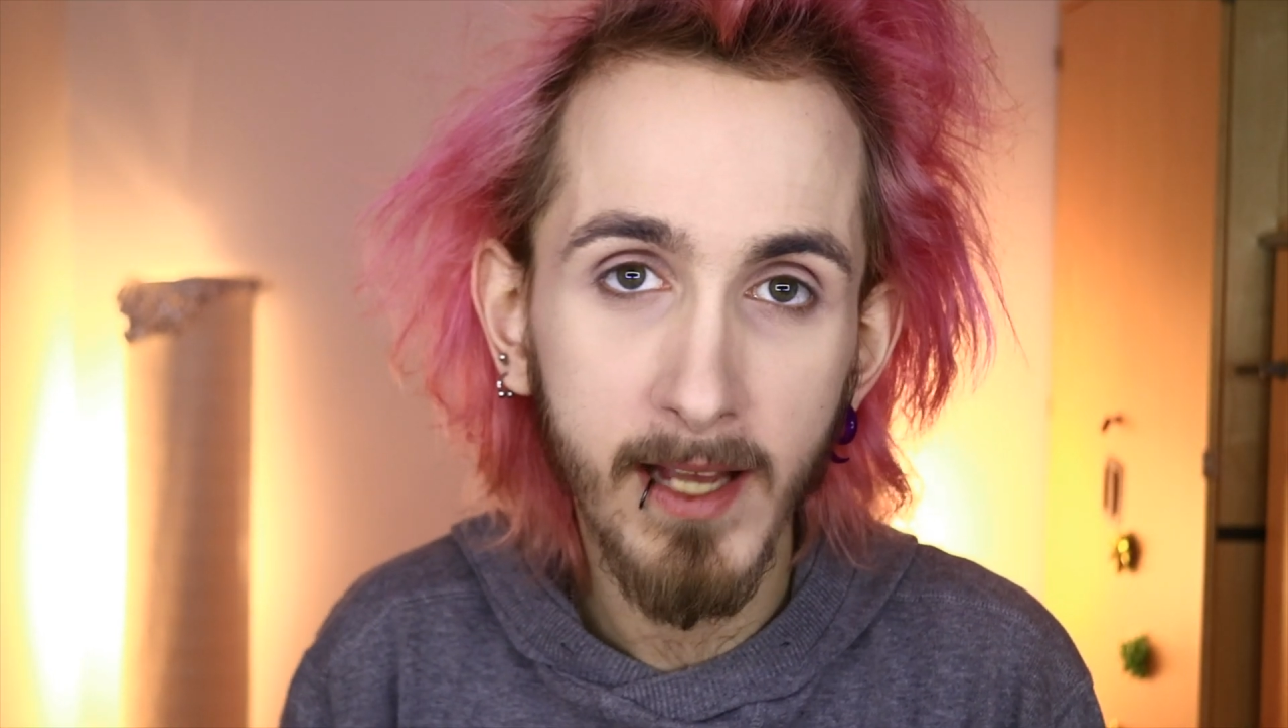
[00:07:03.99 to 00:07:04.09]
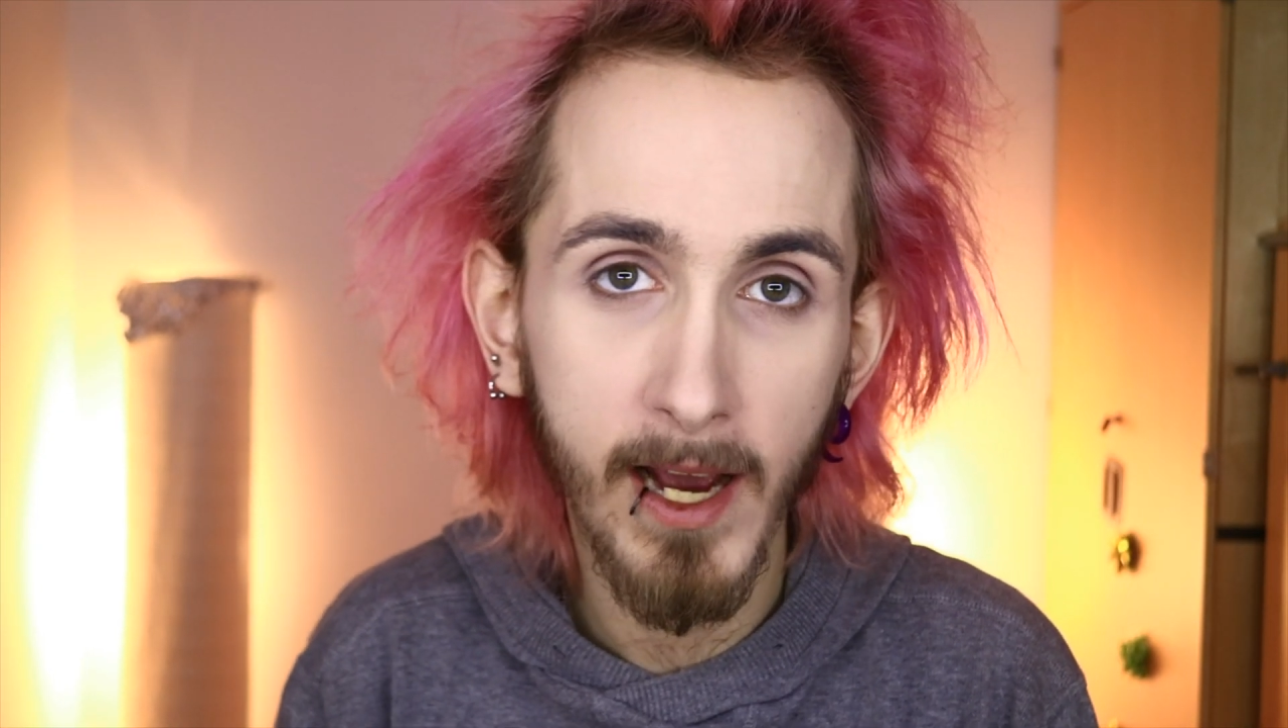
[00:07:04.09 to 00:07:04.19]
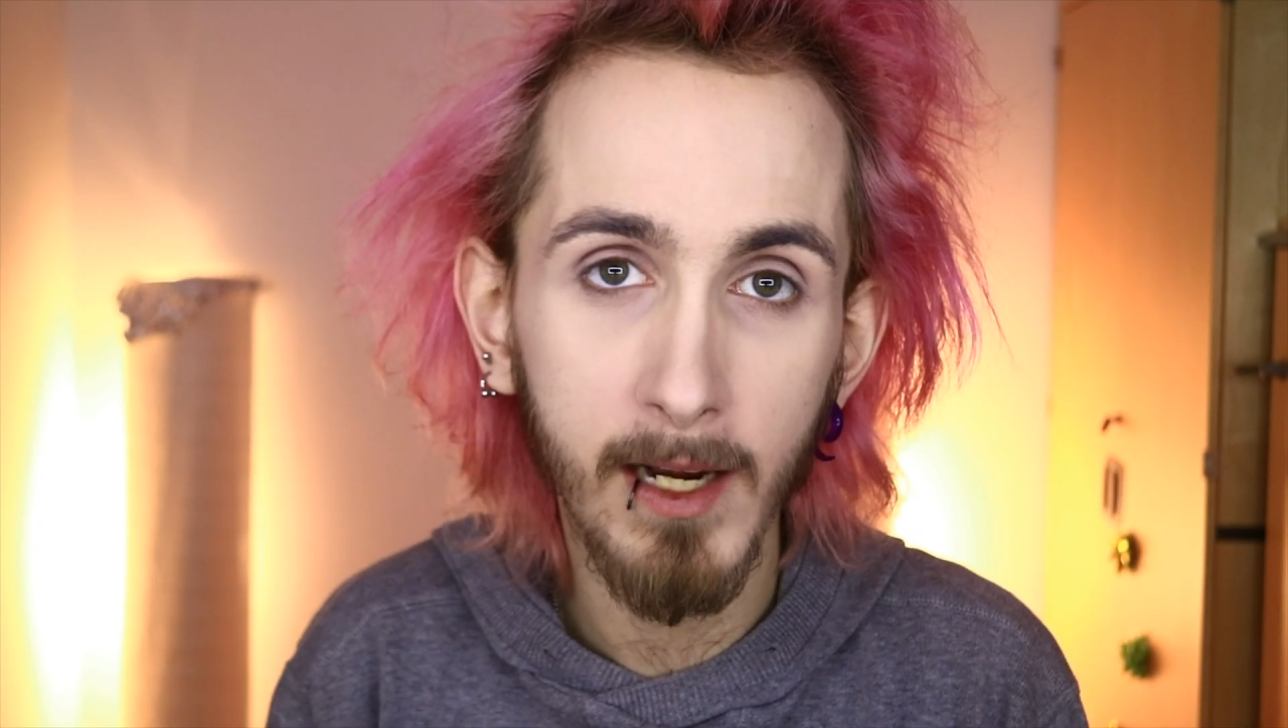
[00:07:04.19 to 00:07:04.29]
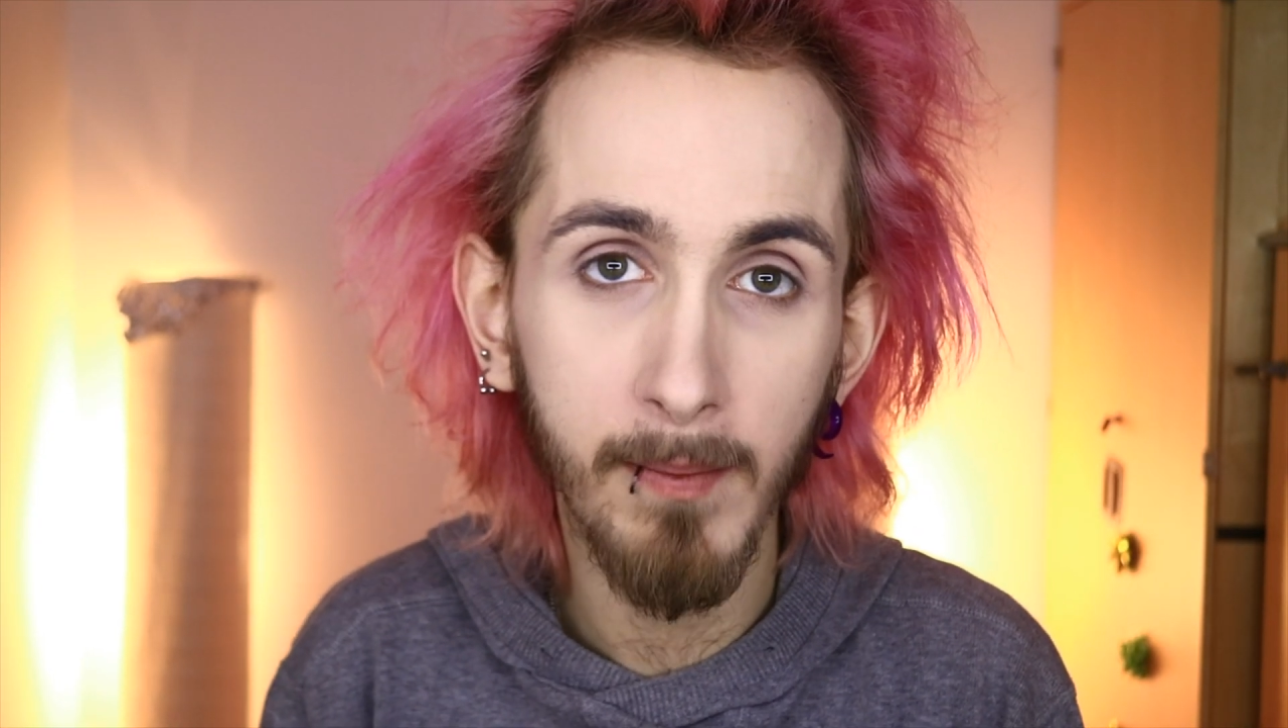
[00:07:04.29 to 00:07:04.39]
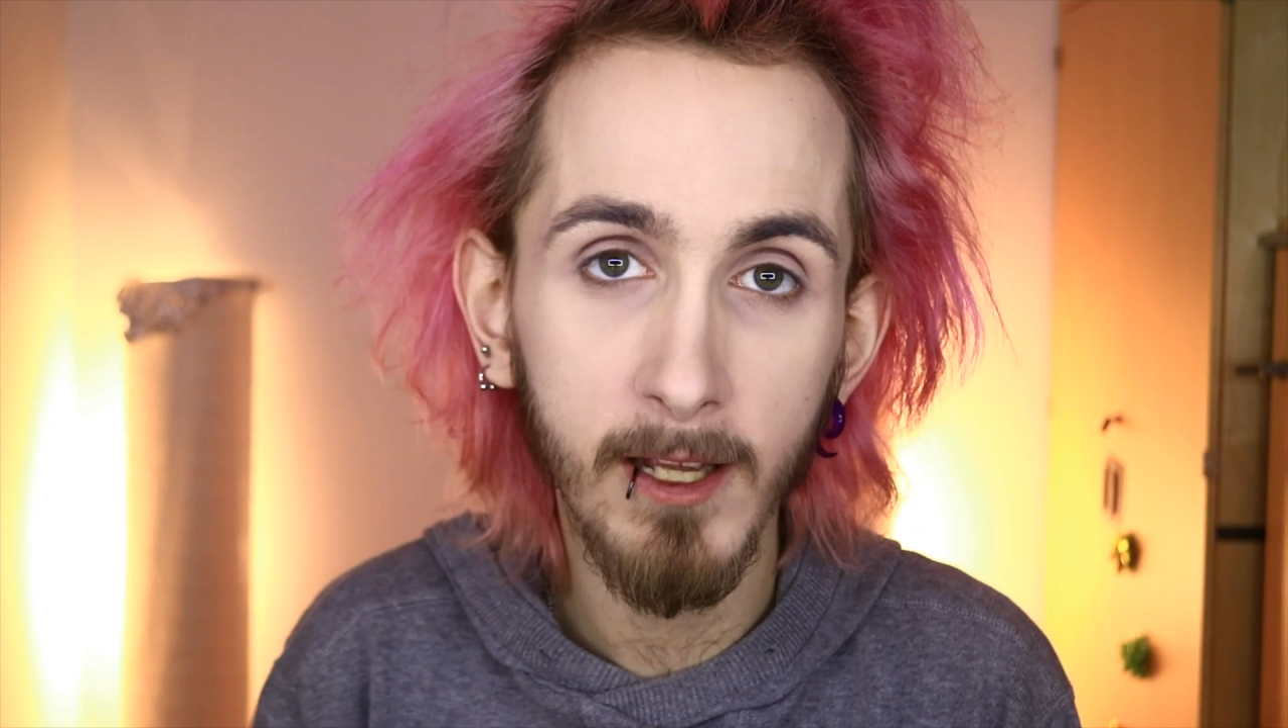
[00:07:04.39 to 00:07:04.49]

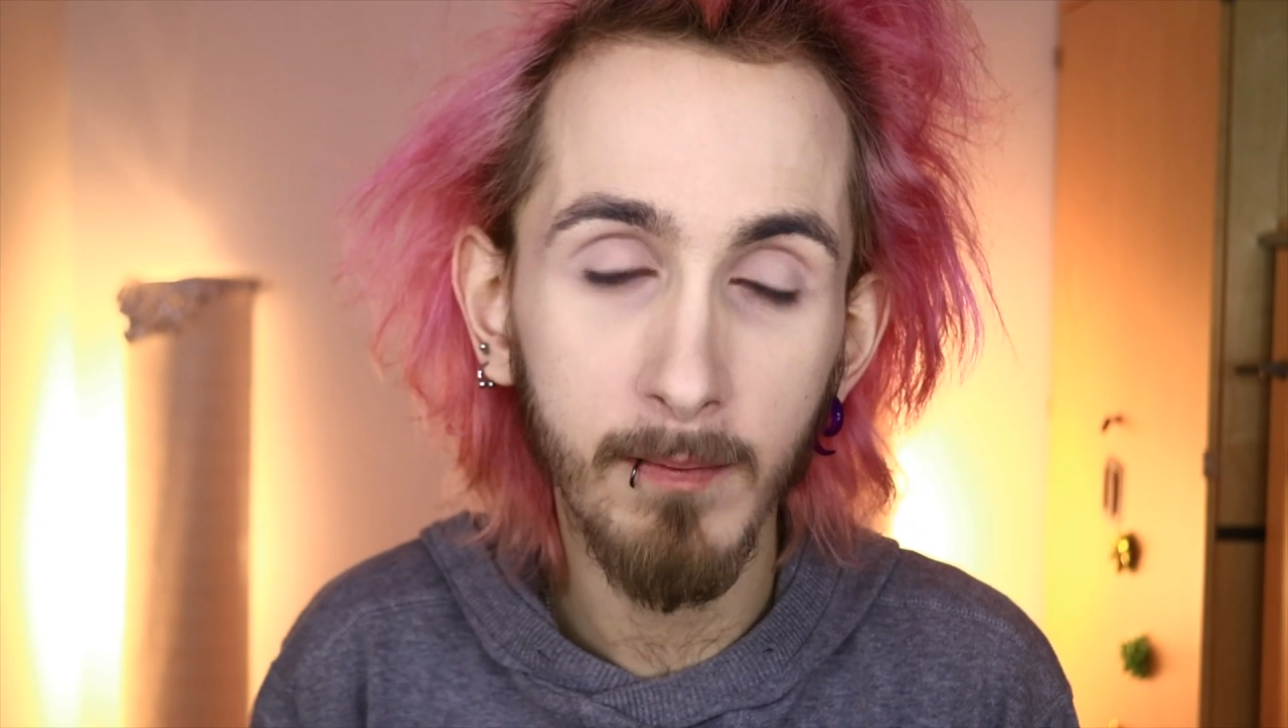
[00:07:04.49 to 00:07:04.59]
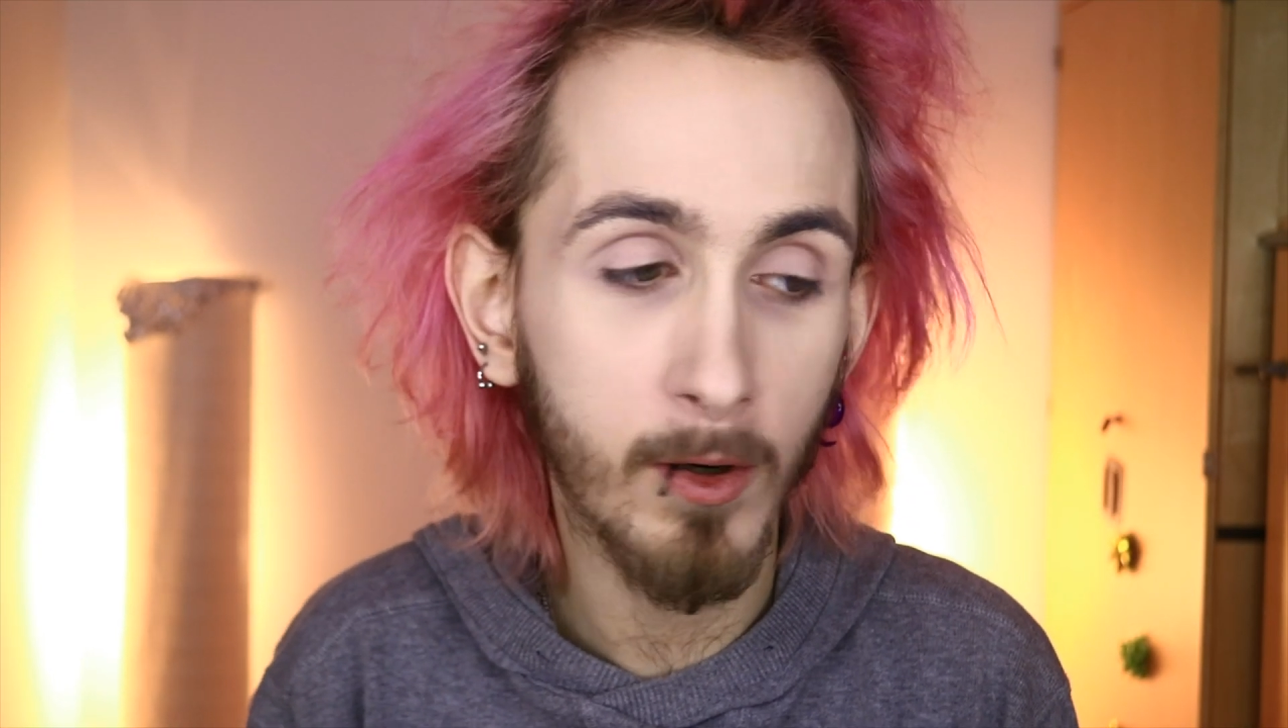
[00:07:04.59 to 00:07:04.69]
tiny bit,